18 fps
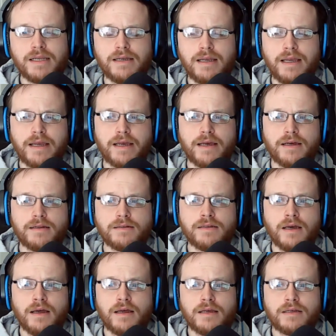
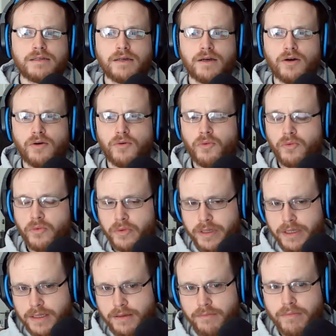And,
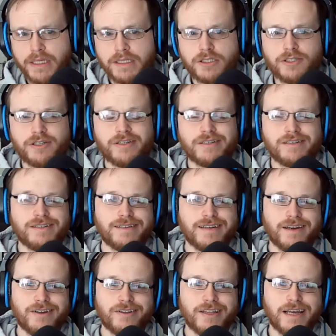he mentioned,
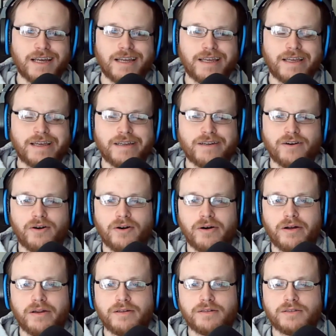that hit
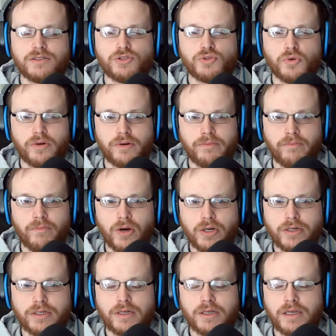on Jordan
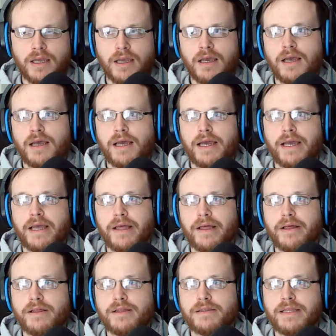Martinuk,
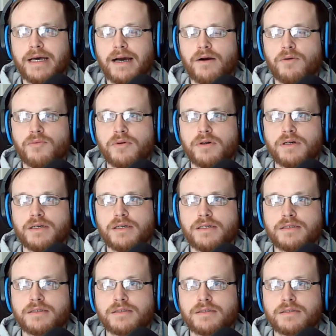and that
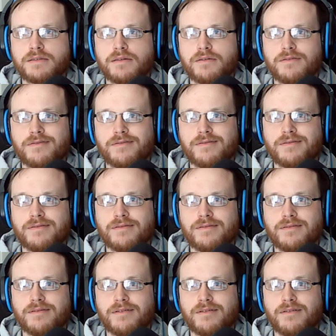was
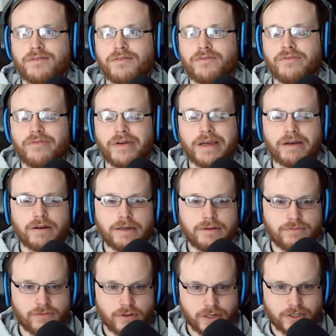very
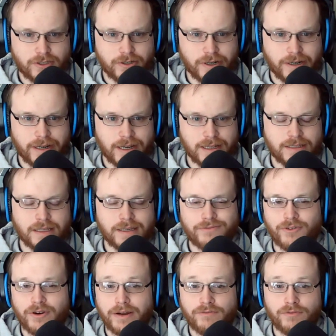frustrating, I
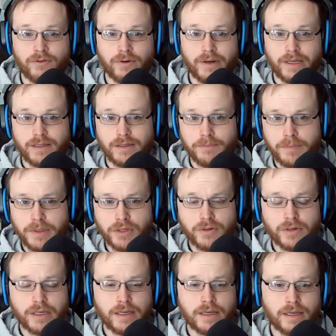think, for everyone in the
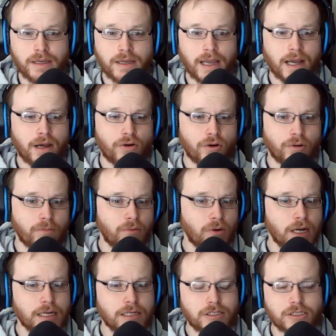building, at home
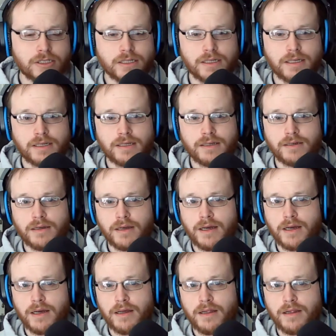watching,
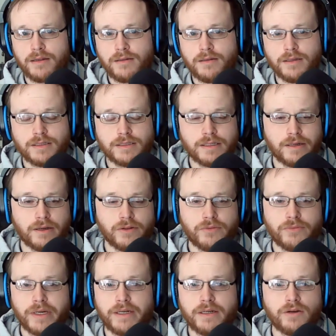listening on
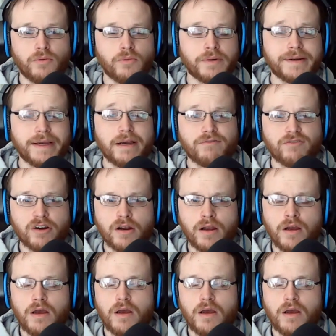the radio, whatever,